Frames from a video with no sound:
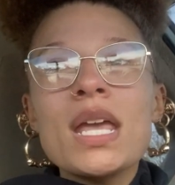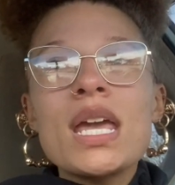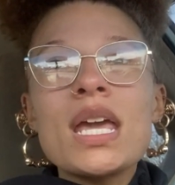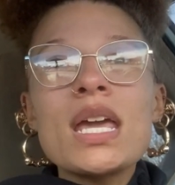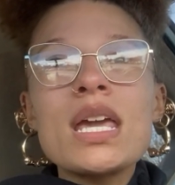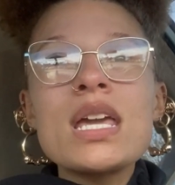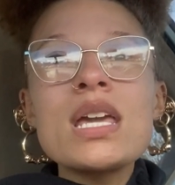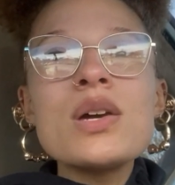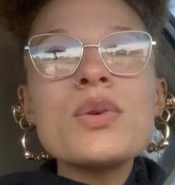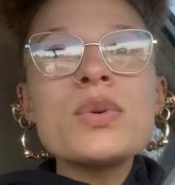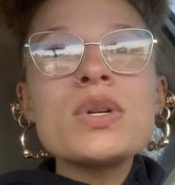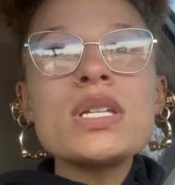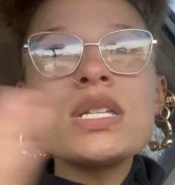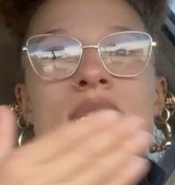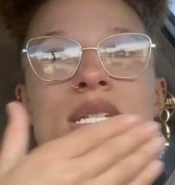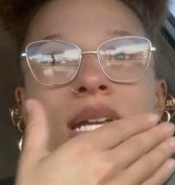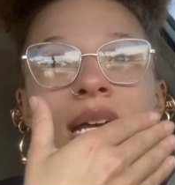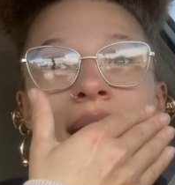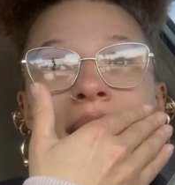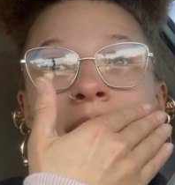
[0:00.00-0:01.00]
He
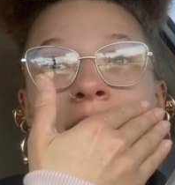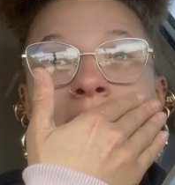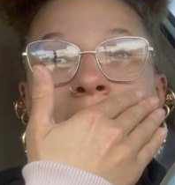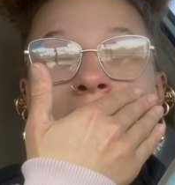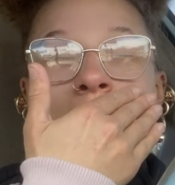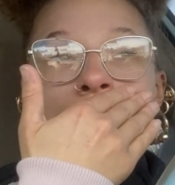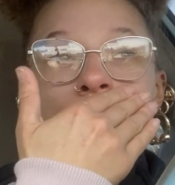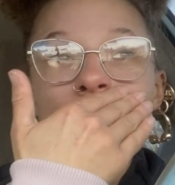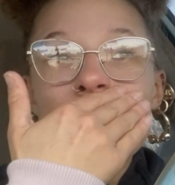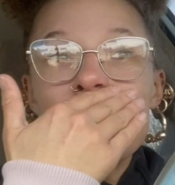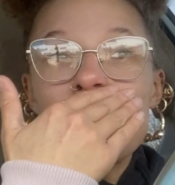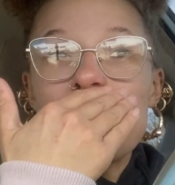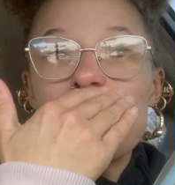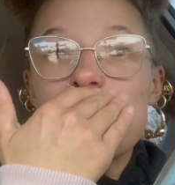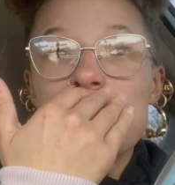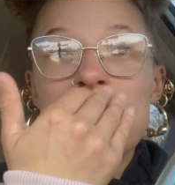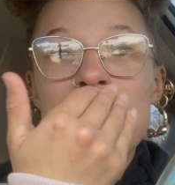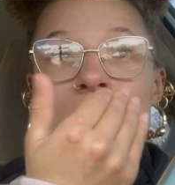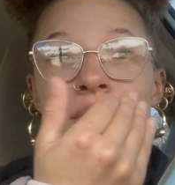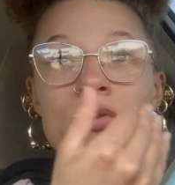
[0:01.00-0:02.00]
was in Kentucky with
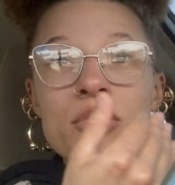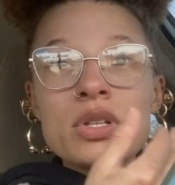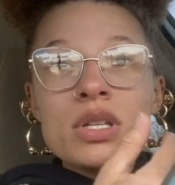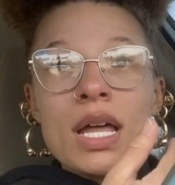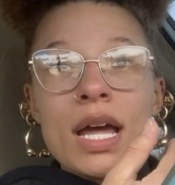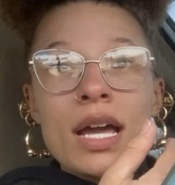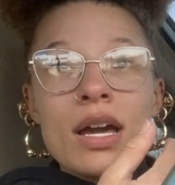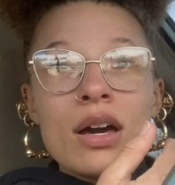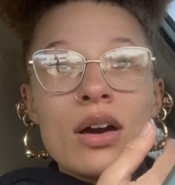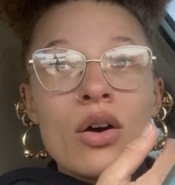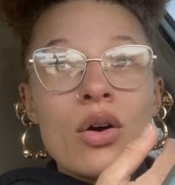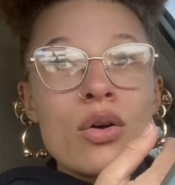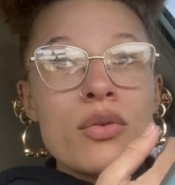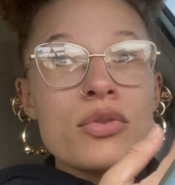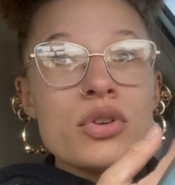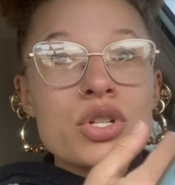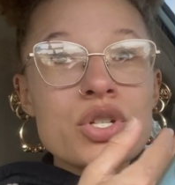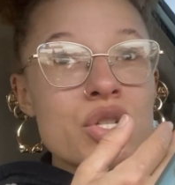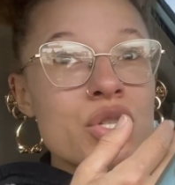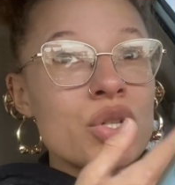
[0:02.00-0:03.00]
me for like
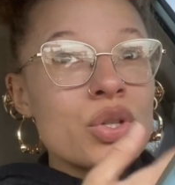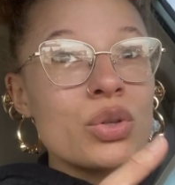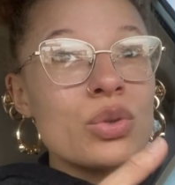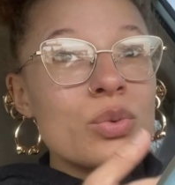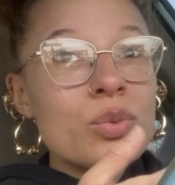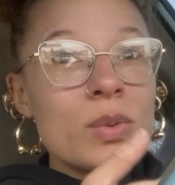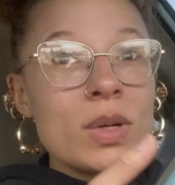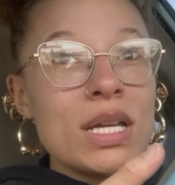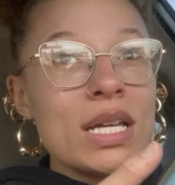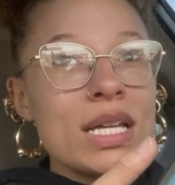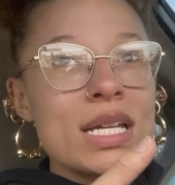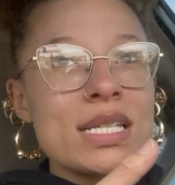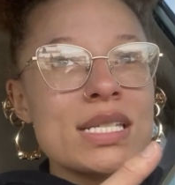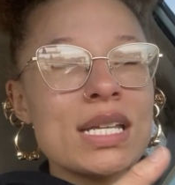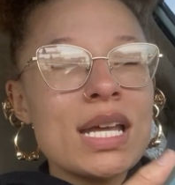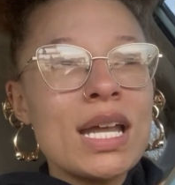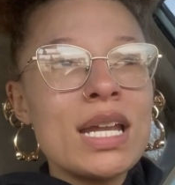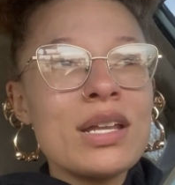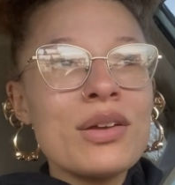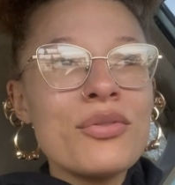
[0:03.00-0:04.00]
over 2 weeks
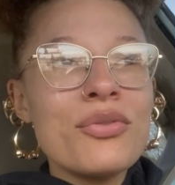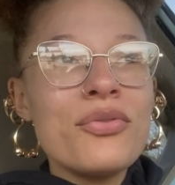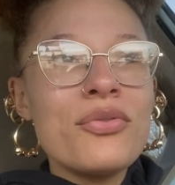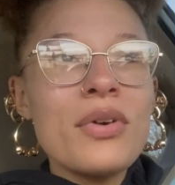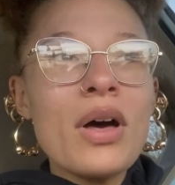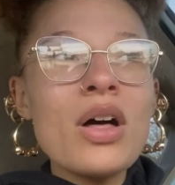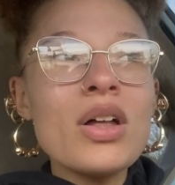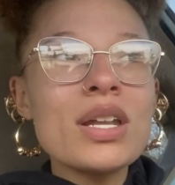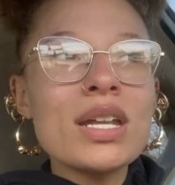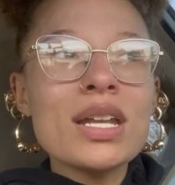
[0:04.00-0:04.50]
and it felt